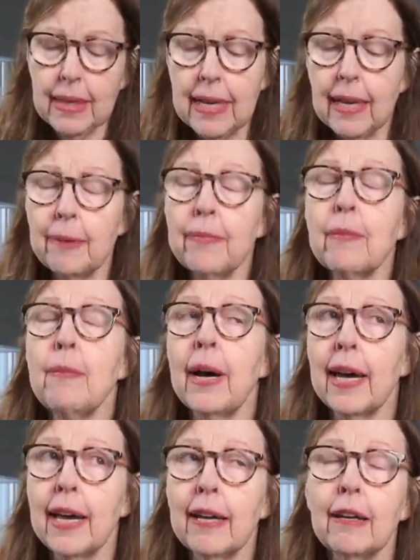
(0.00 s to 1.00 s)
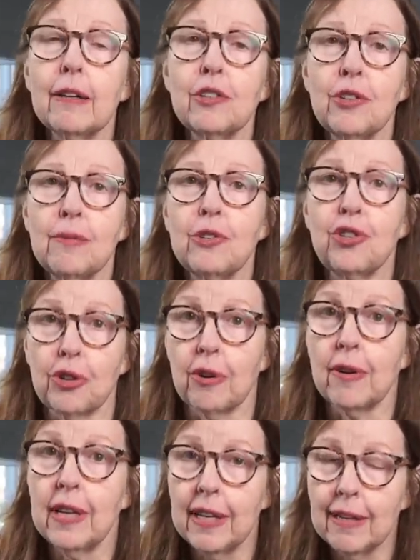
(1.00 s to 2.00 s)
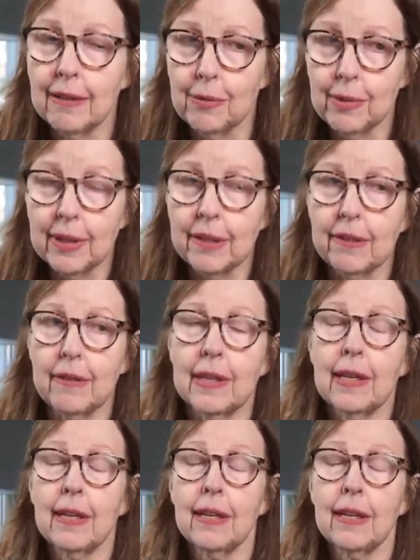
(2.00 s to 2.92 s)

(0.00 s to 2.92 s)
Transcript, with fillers: Um, my journey with